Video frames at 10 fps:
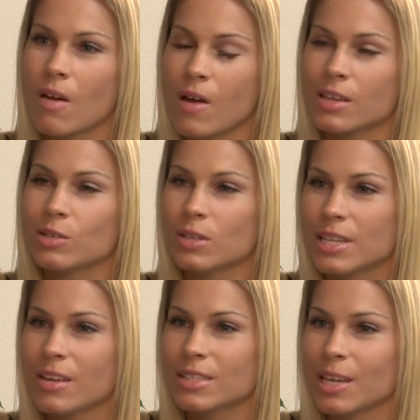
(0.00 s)
Okay, so it
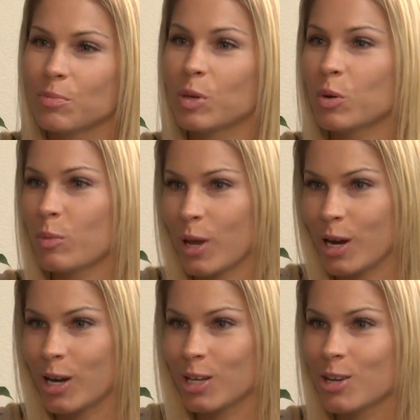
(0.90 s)
sounds like be
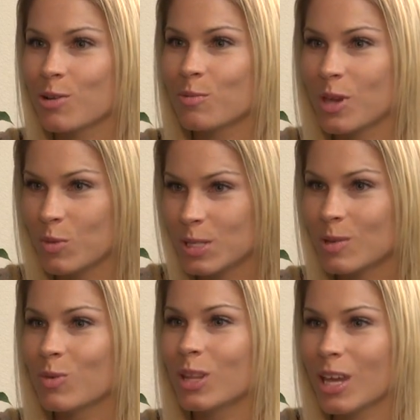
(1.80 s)
prepared, meet with
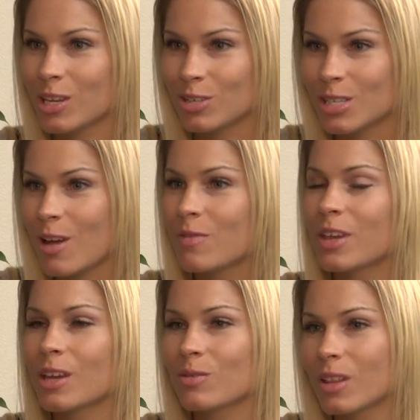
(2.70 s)
someone like yourself that
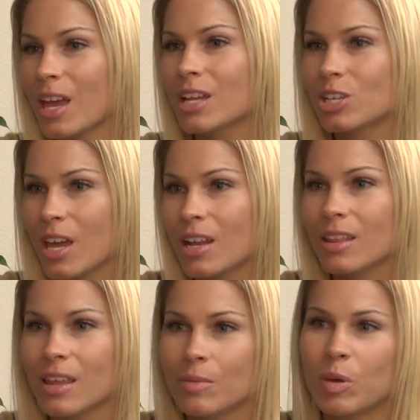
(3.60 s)
can really educate and
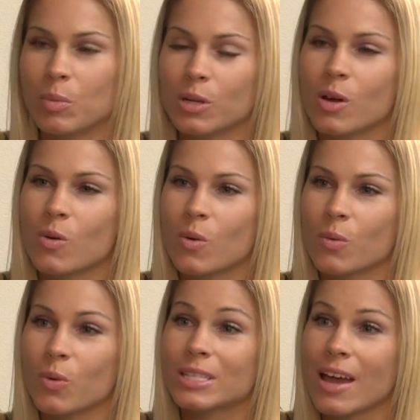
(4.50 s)
let people know
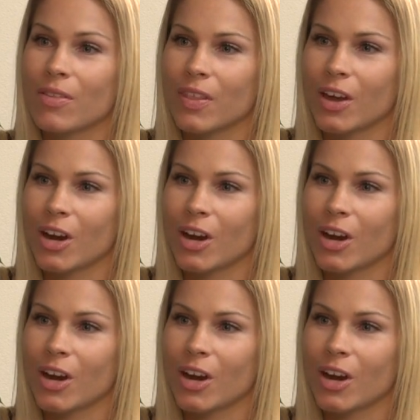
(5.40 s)
what's out there.